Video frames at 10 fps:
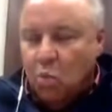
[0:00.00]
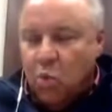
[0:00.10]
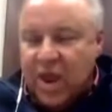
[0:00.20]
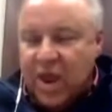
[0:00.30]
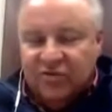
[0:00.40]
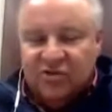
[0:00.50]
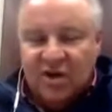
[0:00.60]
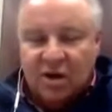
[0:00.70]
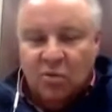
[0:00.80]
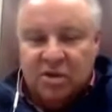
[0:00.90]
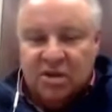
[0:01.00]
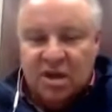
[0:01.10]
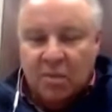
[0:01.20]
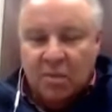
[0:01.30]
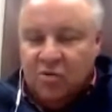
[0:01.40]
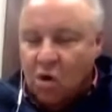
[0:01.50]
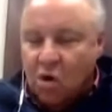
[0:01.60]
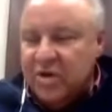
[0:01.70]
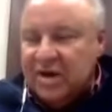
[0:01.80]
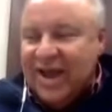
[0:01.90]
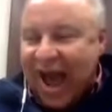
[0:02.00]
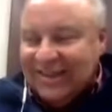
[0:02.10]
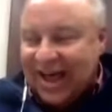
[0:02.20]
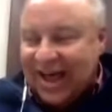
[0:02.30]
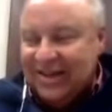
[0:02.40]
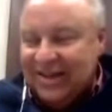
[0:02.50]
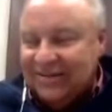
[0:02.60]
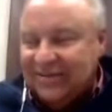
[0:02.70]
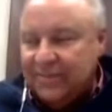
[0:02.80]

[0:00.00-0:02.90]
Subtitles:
we have stuck with the appropriate guidelines